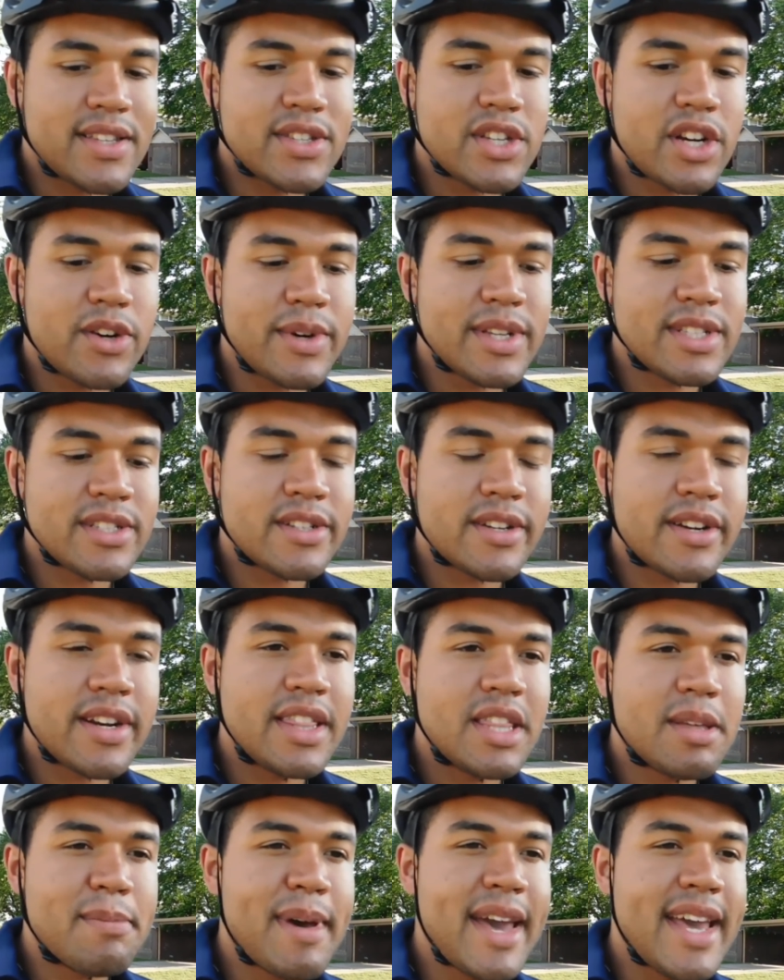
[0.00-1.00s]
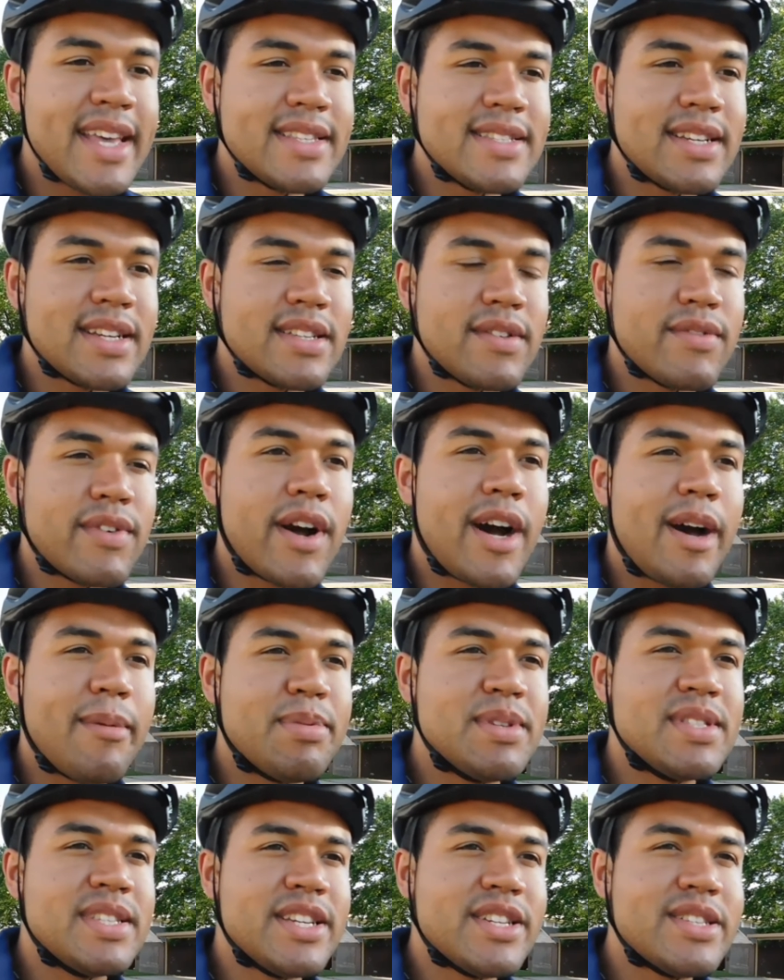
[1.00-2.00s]
He's always learning the basics of
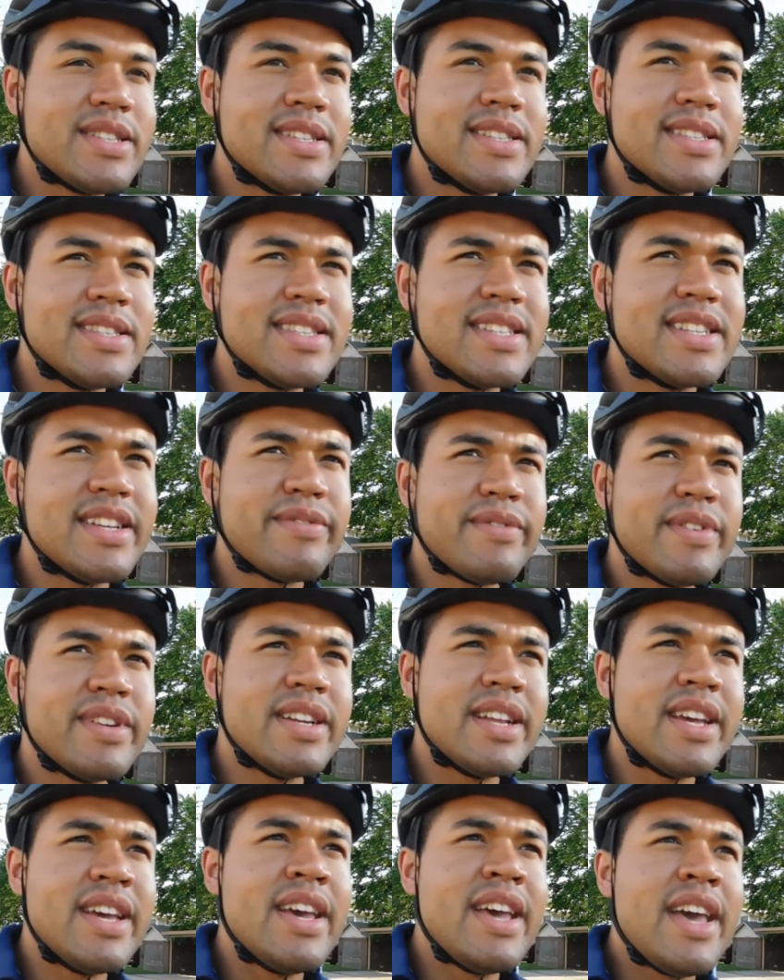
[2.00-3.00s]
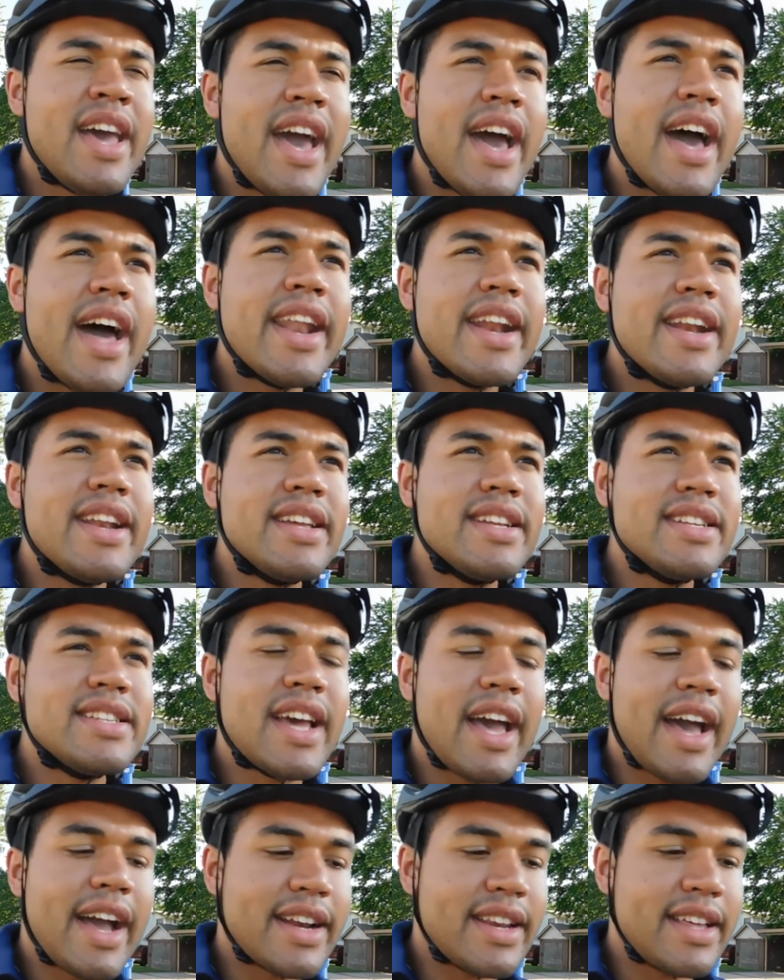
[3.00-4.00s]
compositions, the different editing
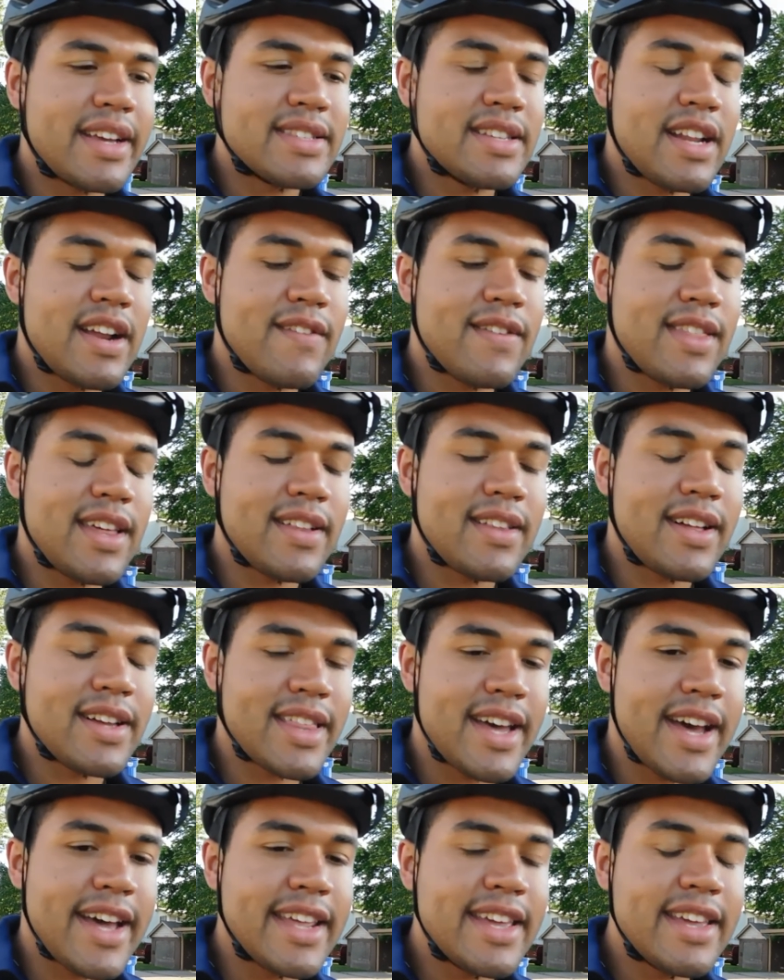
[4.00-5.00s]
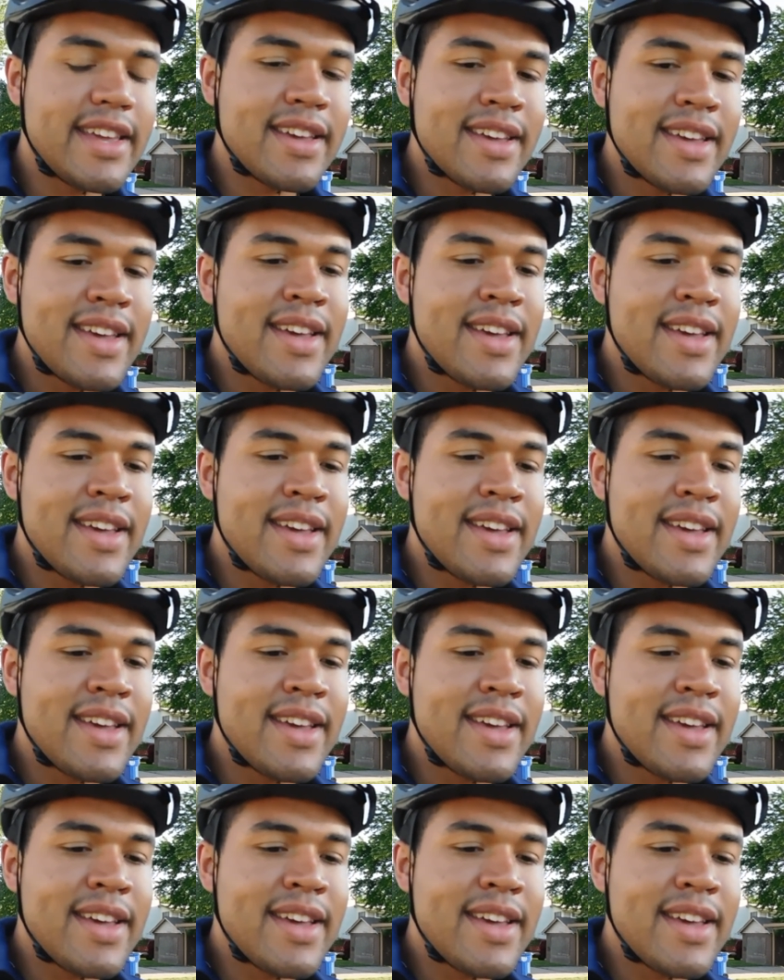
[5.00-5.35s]
tactics and everything like that. He,